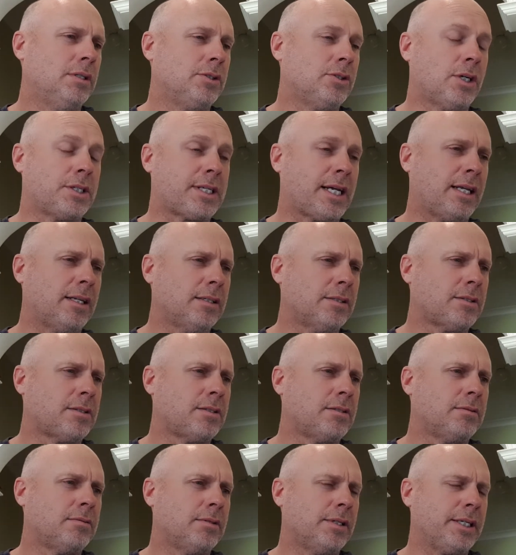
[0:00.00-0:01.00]
Nice
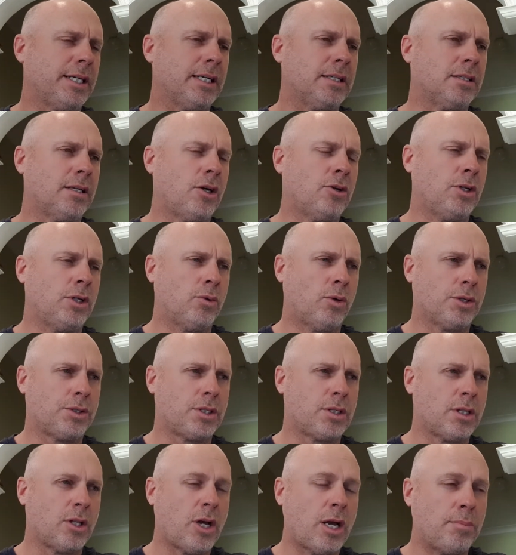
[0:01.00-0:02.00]
colours. Again, OnlyWatch
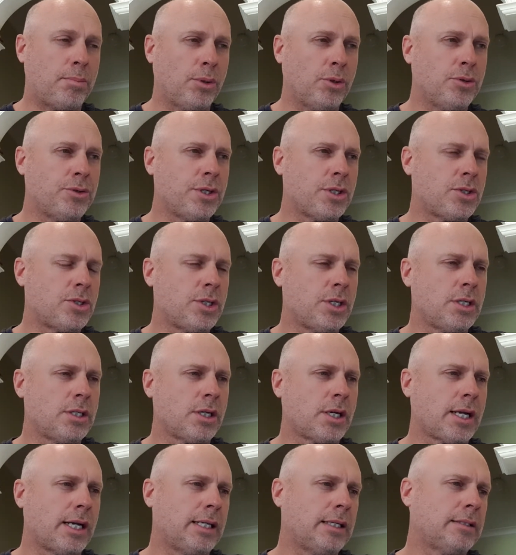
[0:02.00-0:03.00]
is light blue this year, the
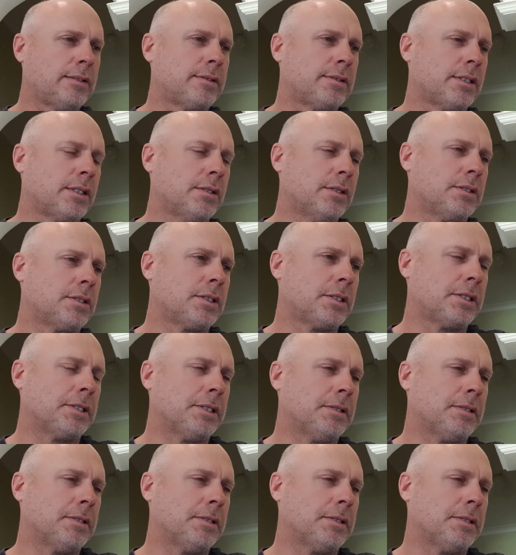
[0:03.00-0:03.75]
colours, so it's